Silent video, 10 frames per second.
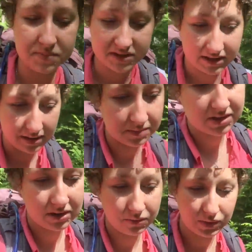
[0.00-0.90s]
to them
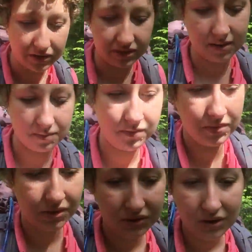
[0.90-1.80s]
to wear them
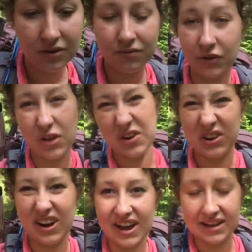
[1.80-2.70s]
for
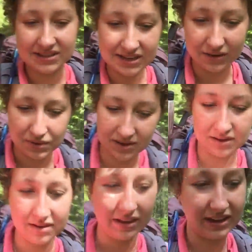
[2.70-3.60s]
longer hikes like
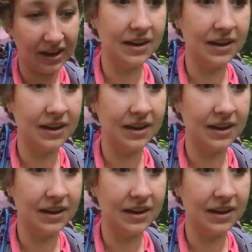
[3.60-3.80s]
I